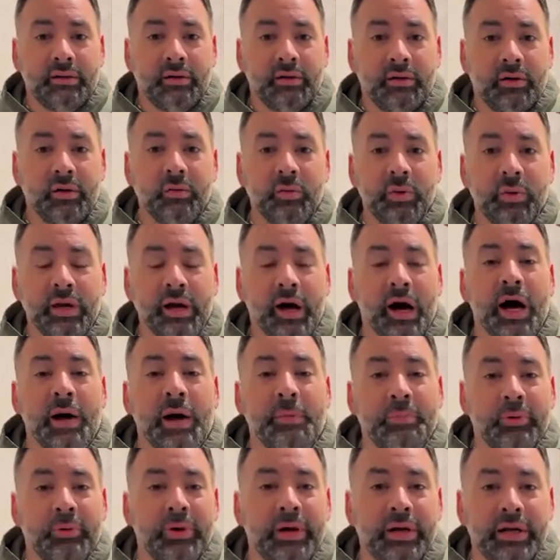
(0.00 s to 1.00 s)
Are we
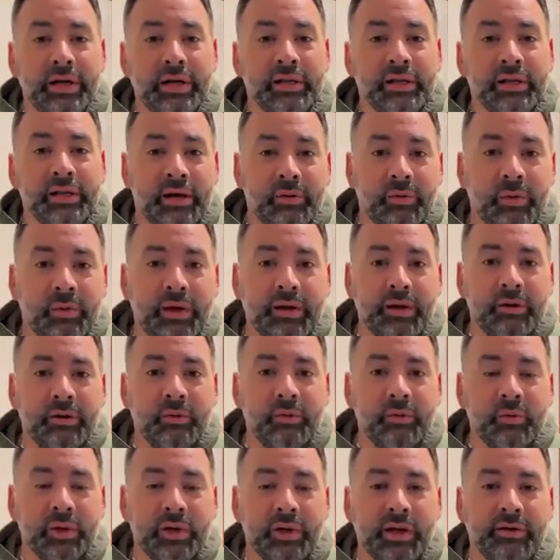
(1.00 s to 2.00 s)
operating that way
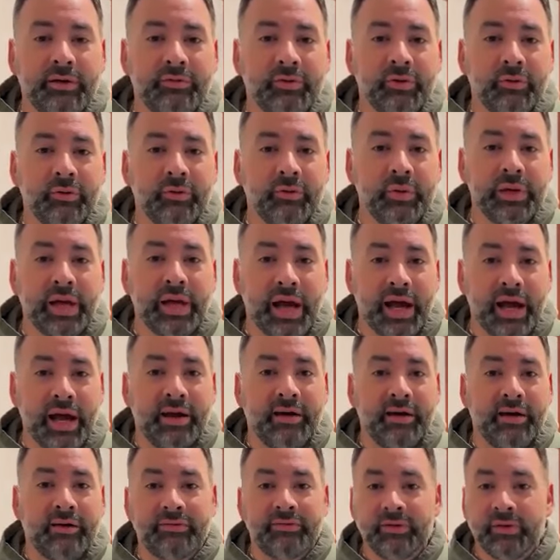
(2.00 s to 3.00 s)
whenever we
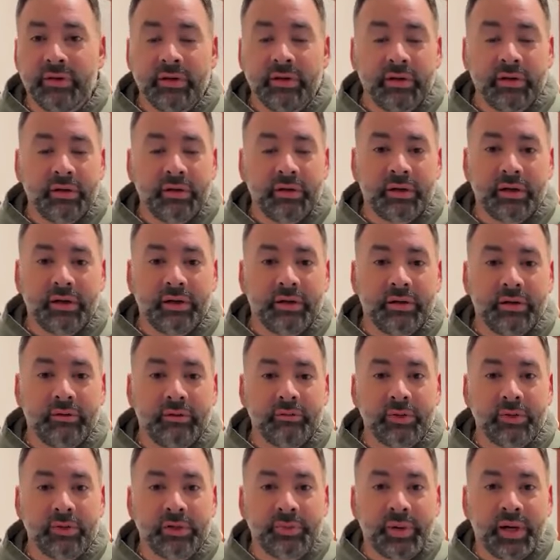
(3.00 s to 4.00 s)
have
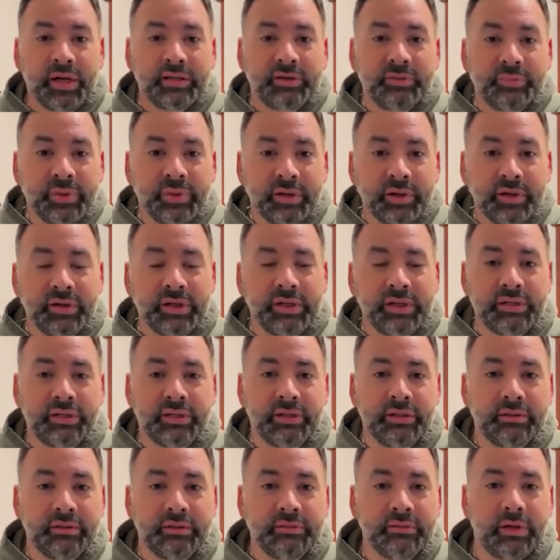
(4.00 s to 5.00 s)
responsibilities
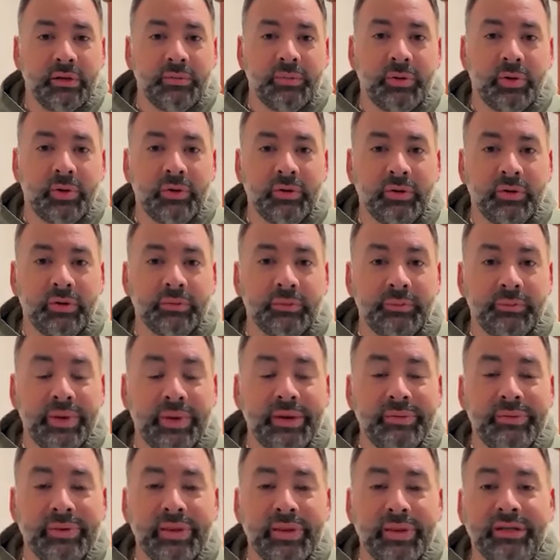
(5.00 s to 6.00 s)
to uphold?
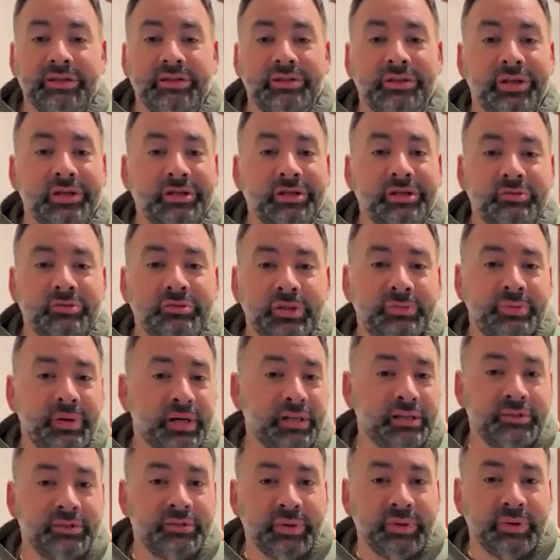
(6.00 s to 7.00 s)
Maybe that's just
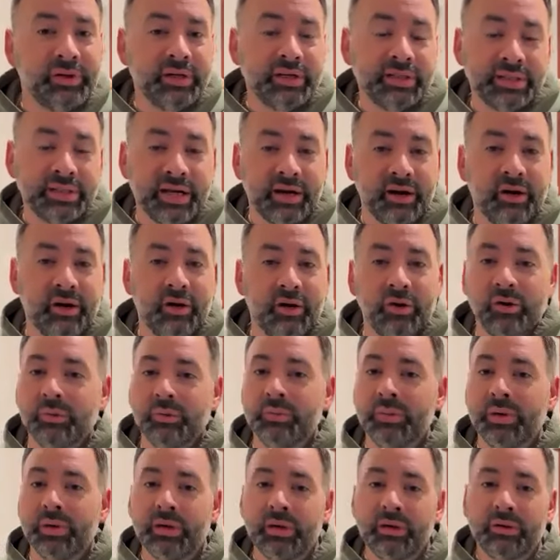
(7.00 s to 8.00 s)
responsibilities at
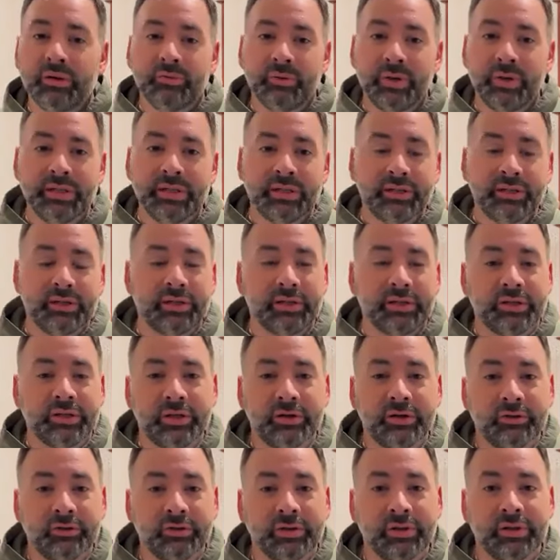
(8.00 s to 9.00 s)
home, raising our
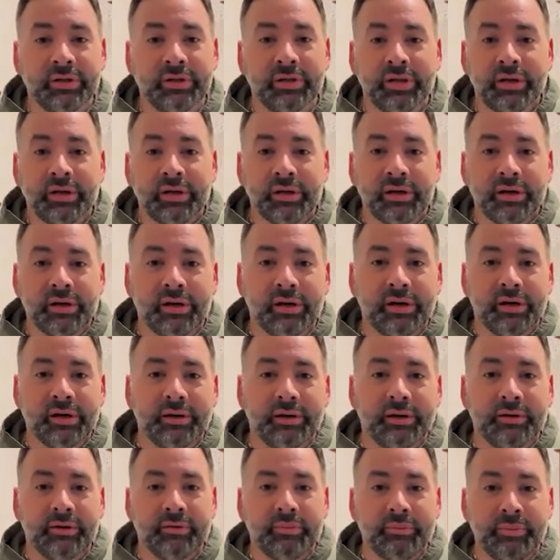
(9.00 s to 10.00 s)
children,
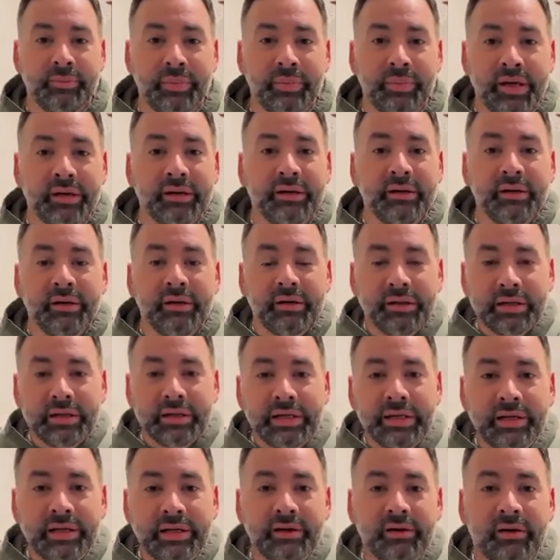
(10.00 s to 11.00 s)
men
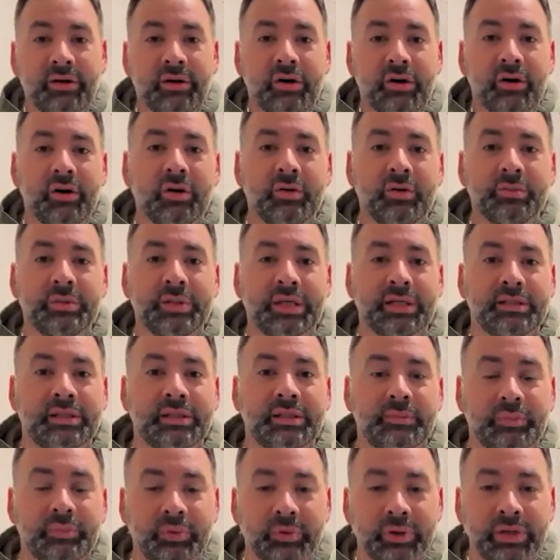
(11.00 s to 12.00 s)
leading our homes as
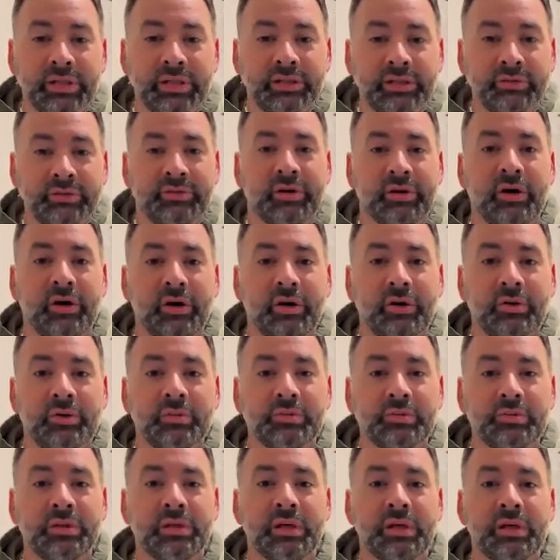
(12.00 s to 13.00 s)
the priest of our
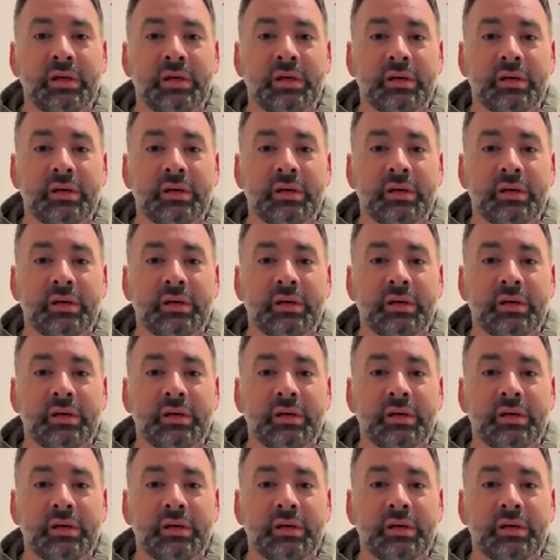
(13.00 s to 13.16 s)
homes,